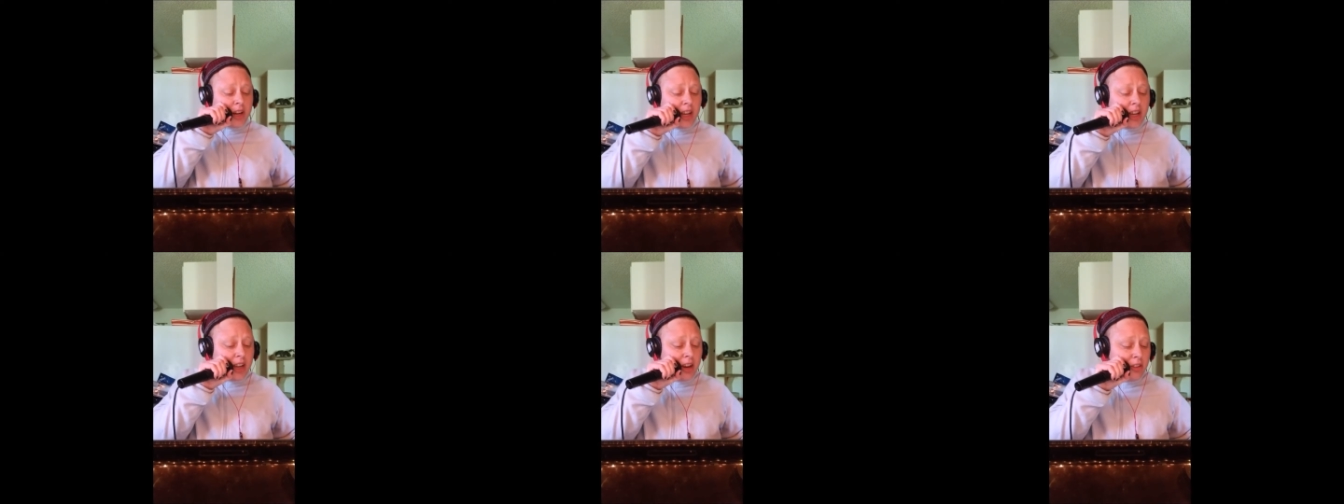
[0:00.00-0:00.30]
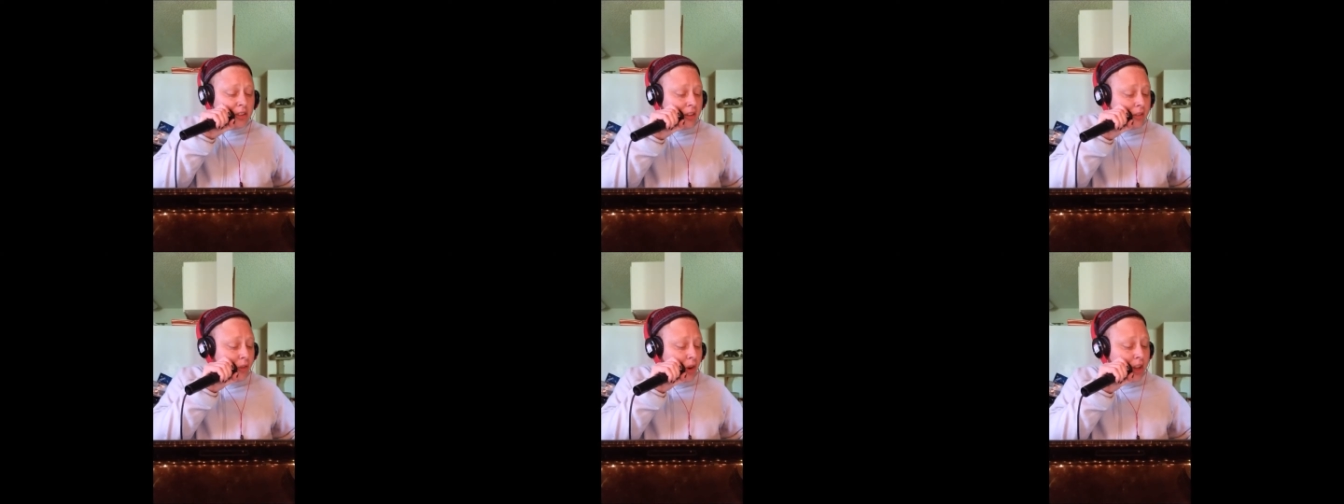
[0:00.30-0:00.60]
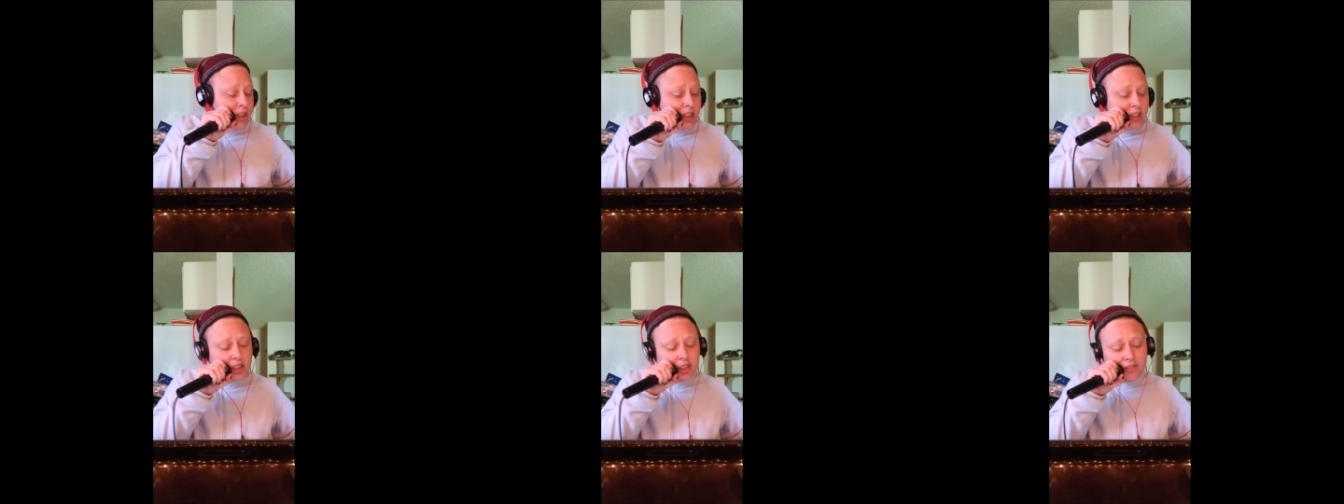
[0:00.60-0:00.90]
I hear the
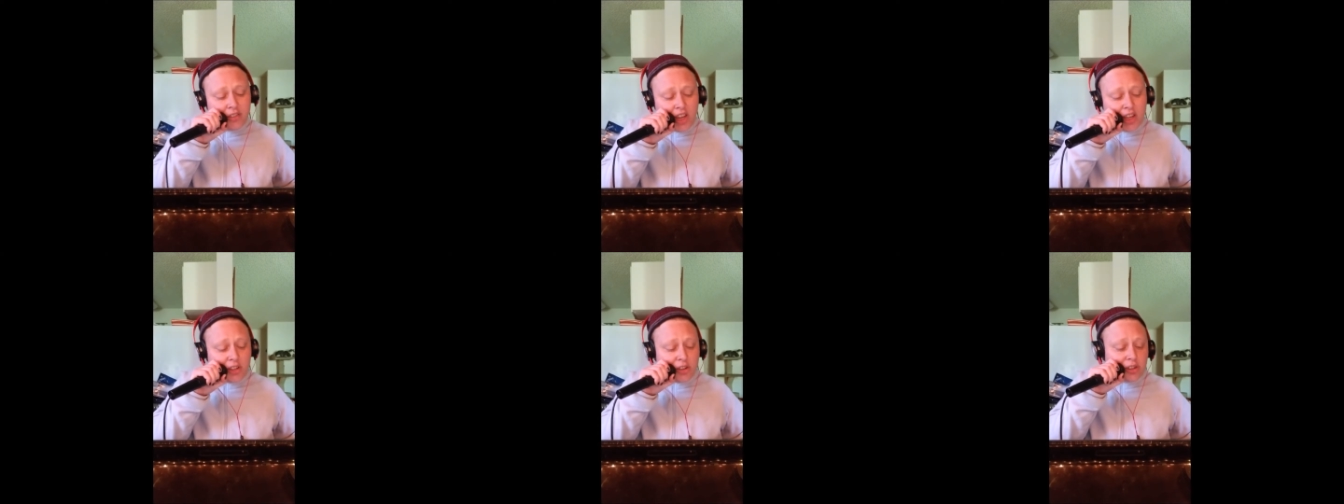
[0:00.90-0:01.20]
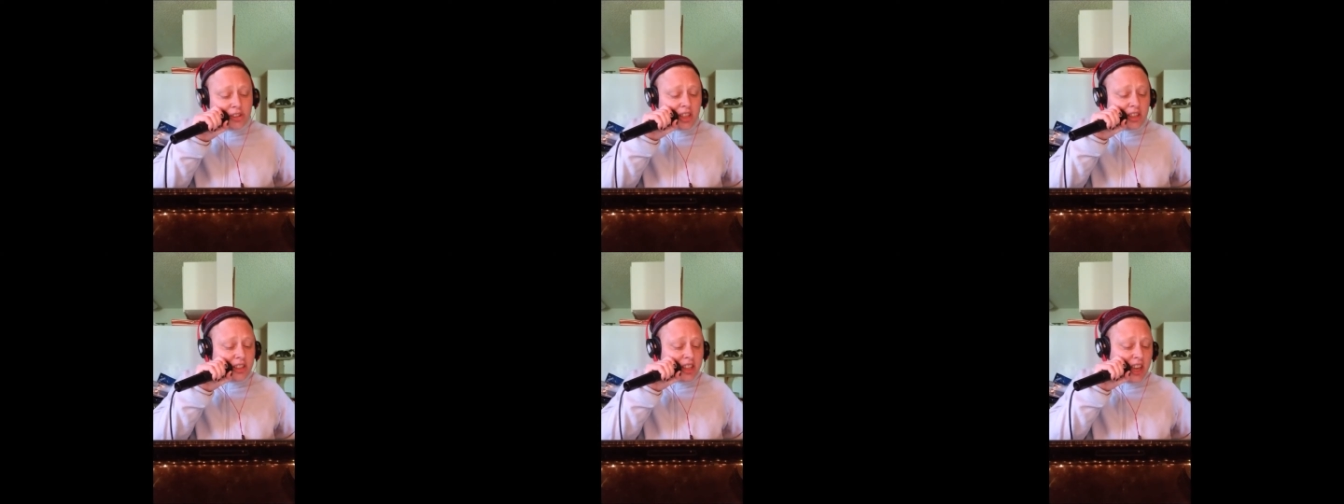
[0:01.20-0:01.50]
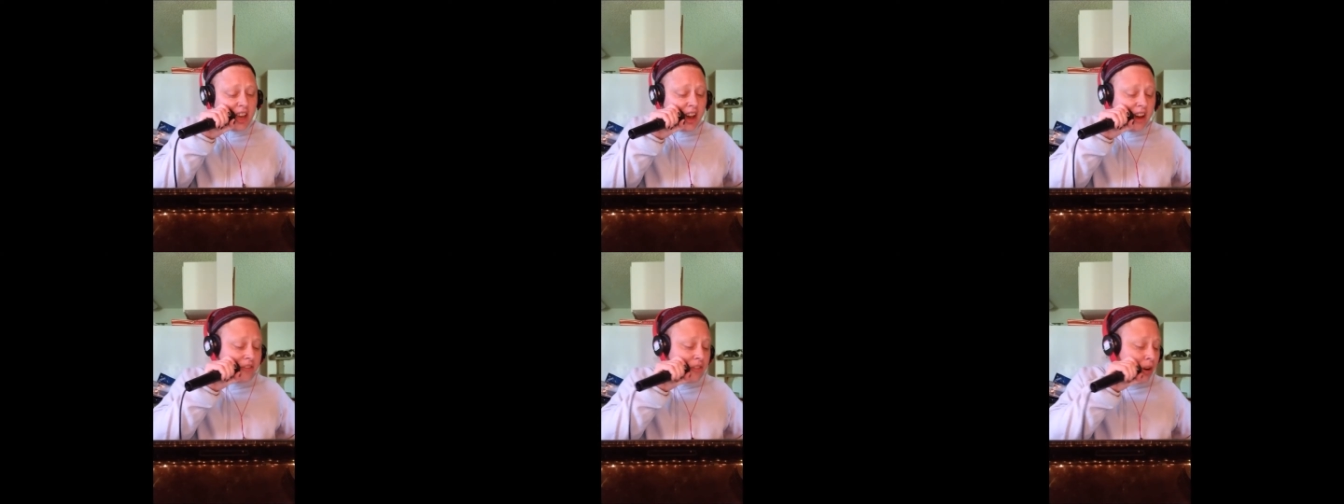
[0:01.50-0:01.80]
voices of angels as
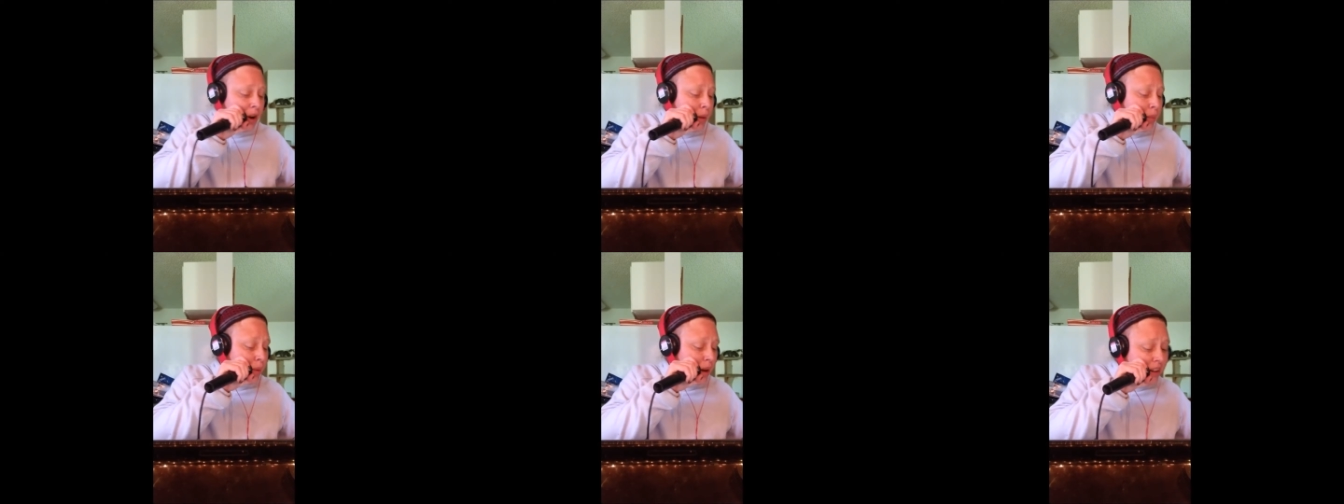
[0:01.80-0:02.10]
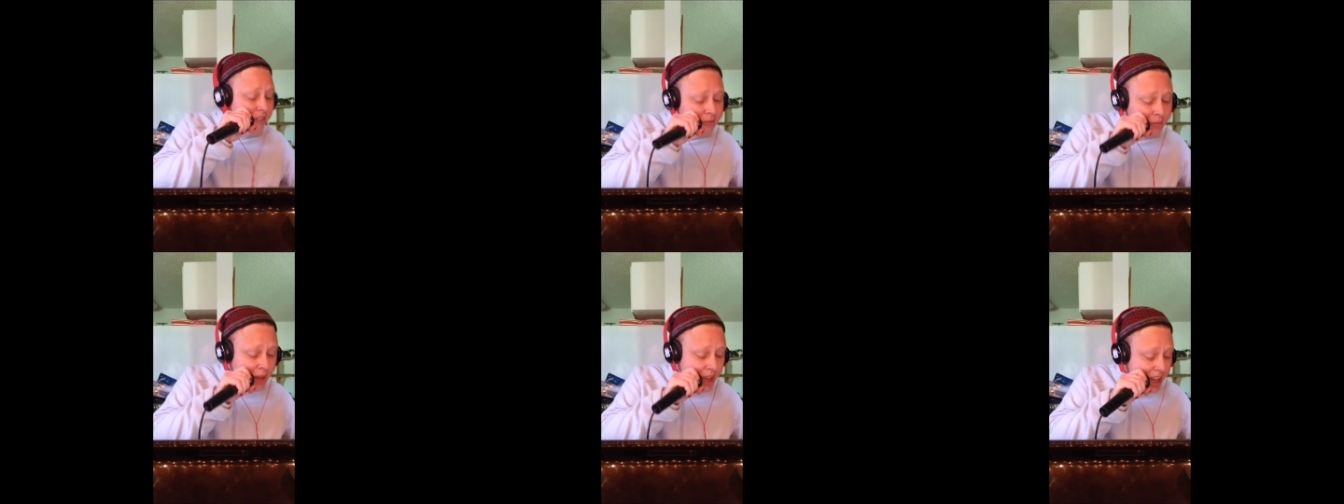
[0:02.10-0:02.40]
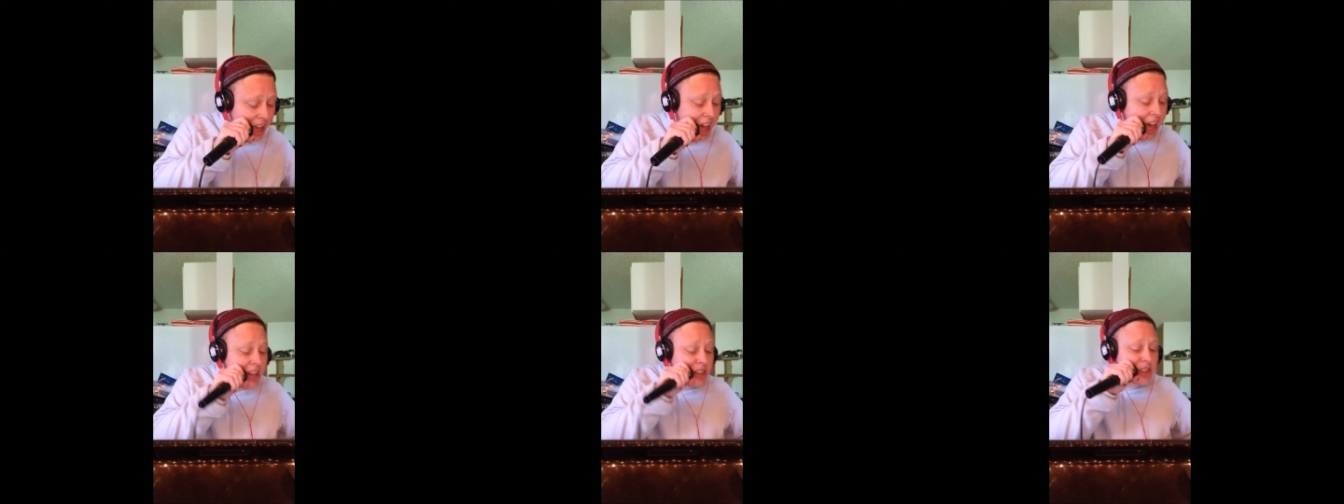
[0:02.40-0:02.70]
they hover above
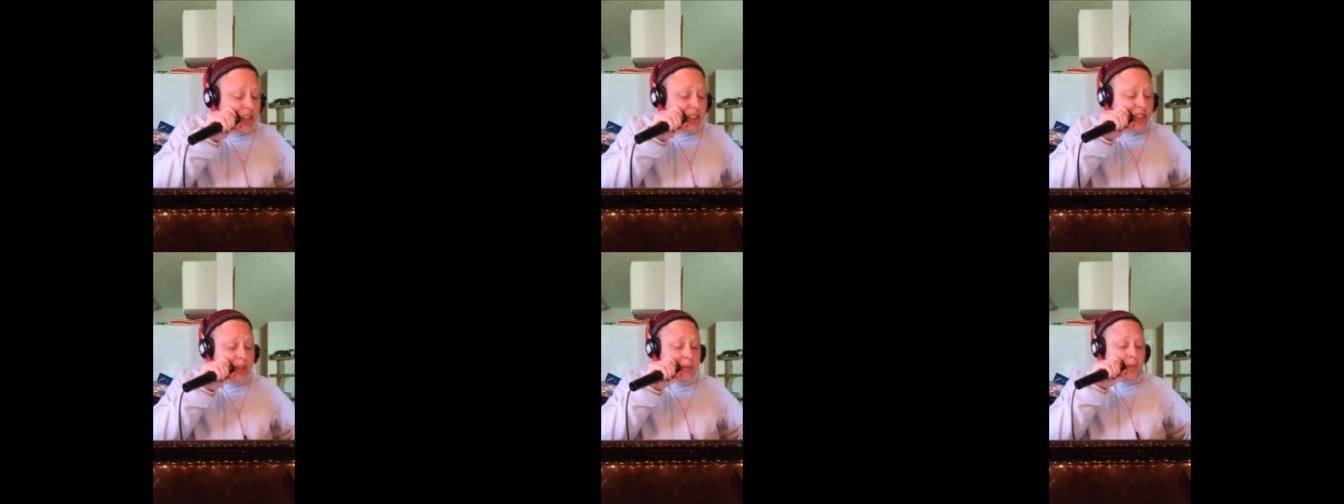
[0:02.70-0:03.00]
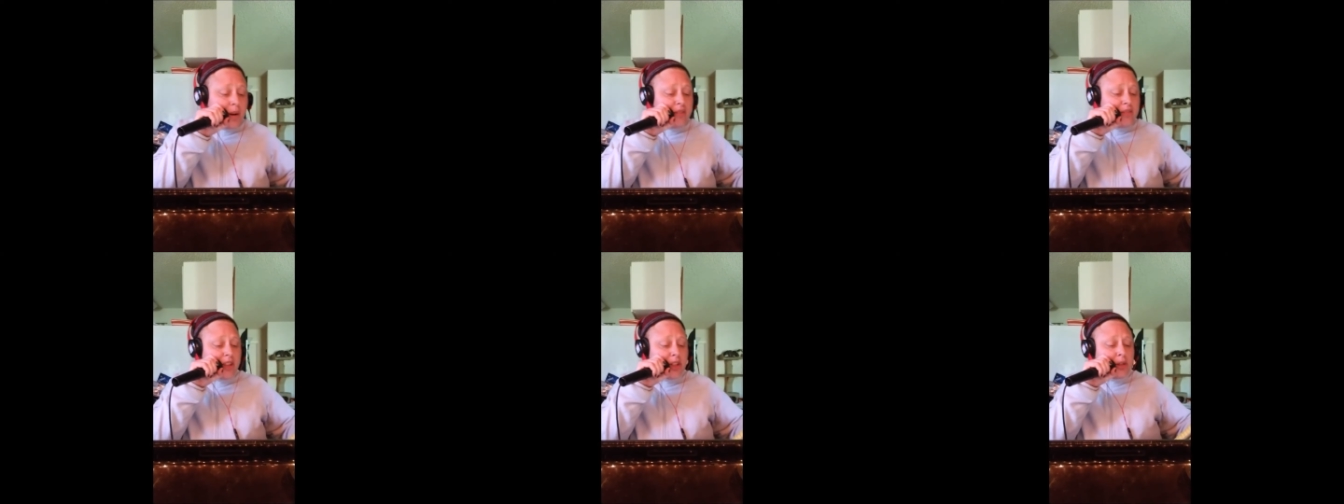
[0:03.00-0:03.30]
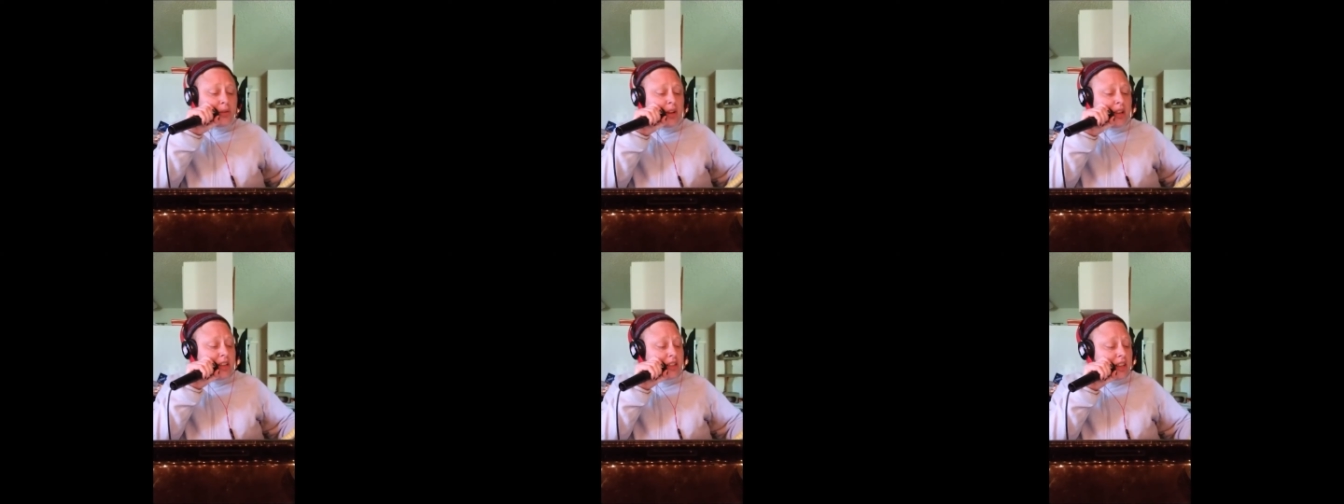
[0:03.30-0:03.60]
me, just above the
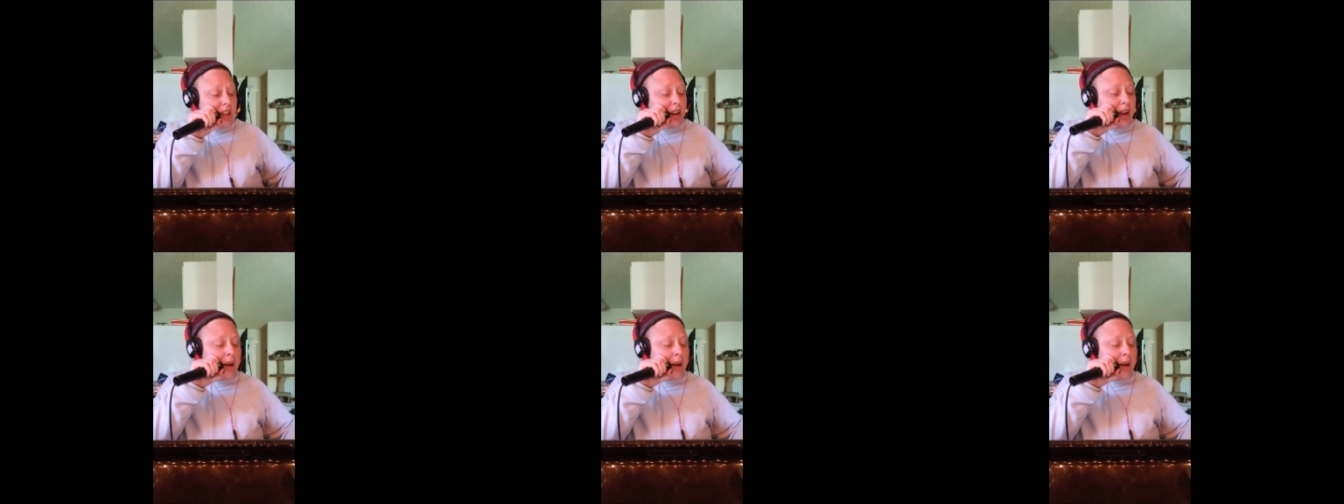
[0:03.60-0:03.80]
trees on